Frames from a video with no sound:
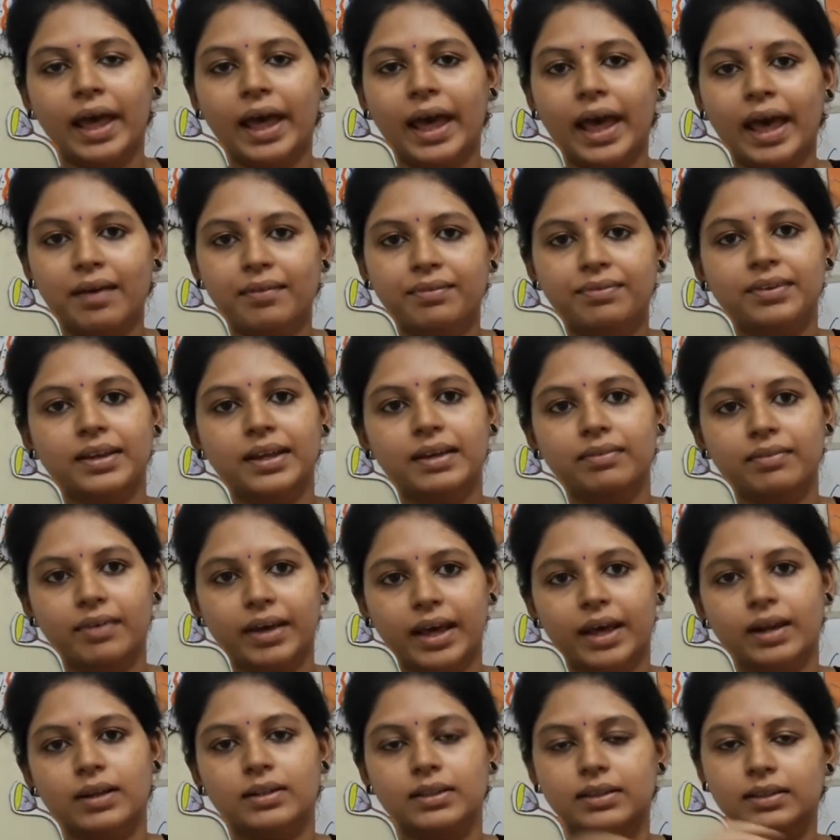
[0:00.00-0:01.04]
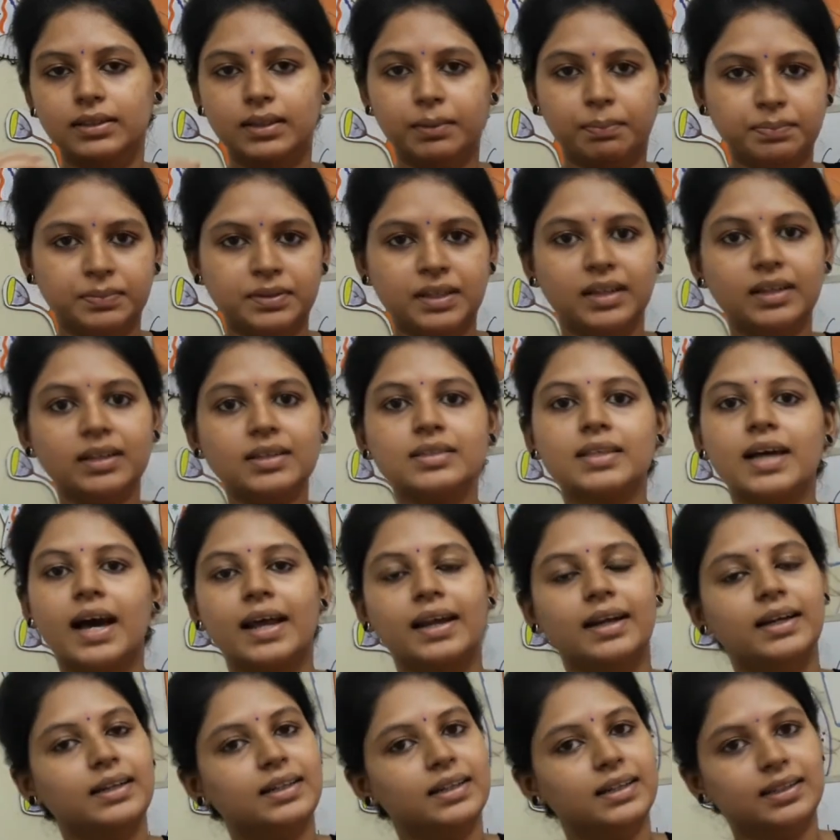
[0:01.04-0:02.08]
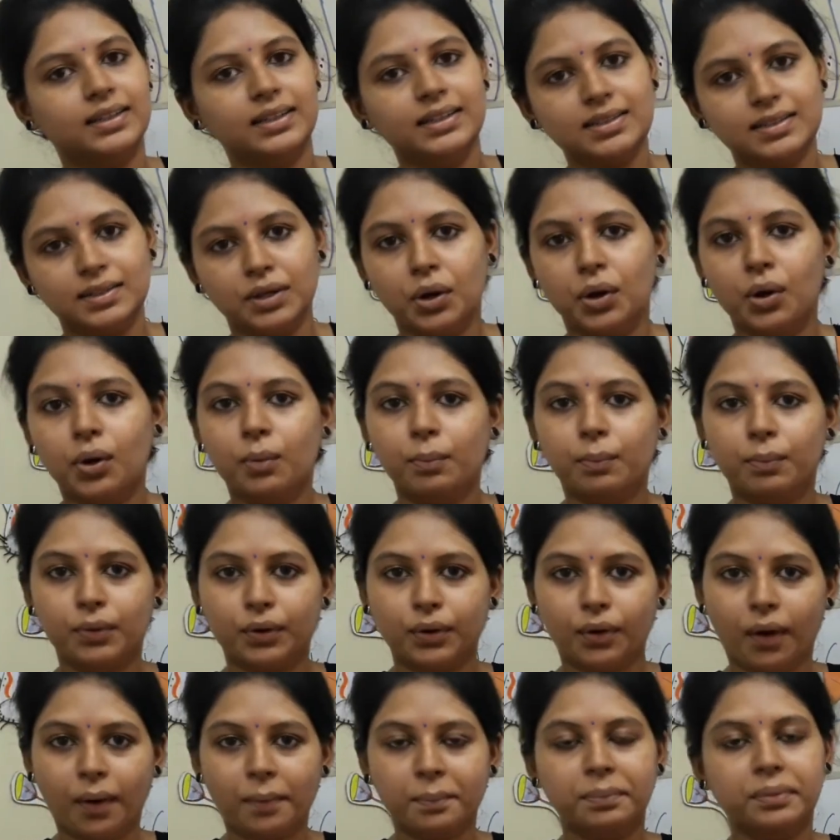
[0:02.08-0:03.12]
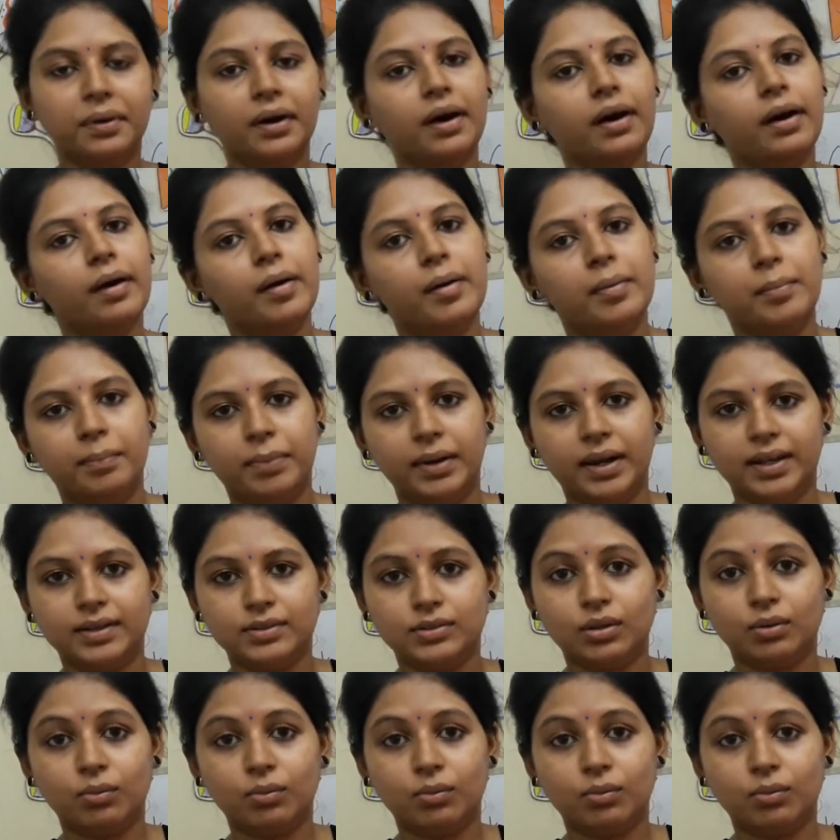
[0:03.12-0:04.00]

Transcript: Everywhere the things aren't in its proper place.